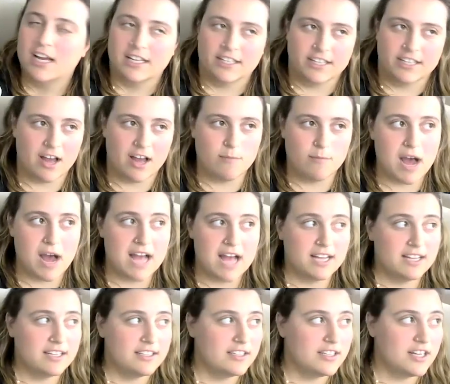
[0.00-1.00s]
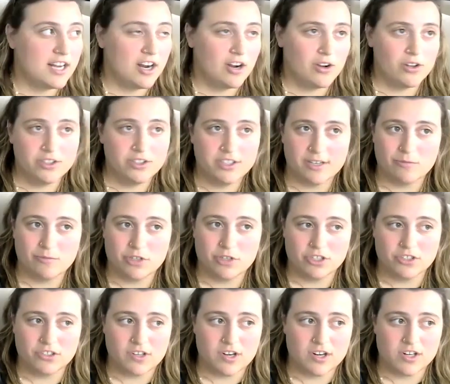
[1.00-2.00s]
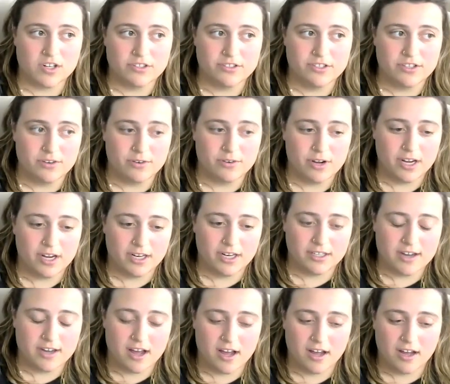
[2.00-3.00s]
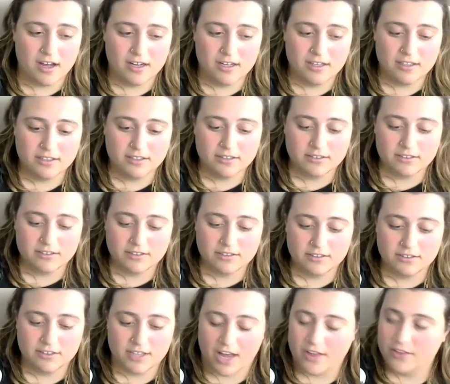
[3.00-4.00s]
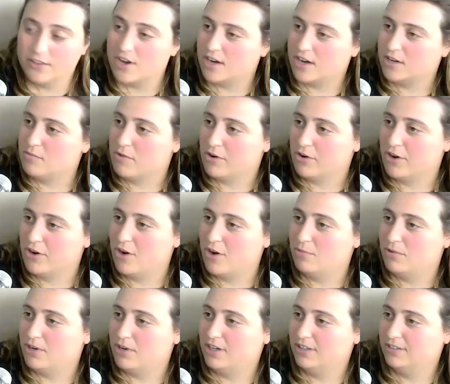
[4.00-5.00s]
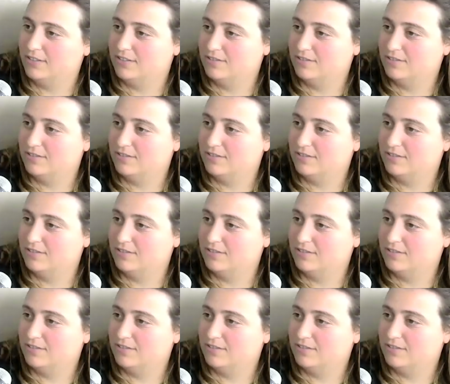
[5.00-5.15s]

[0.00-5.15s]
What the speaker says: Yeah, my Harold team just started doing the documentary opening.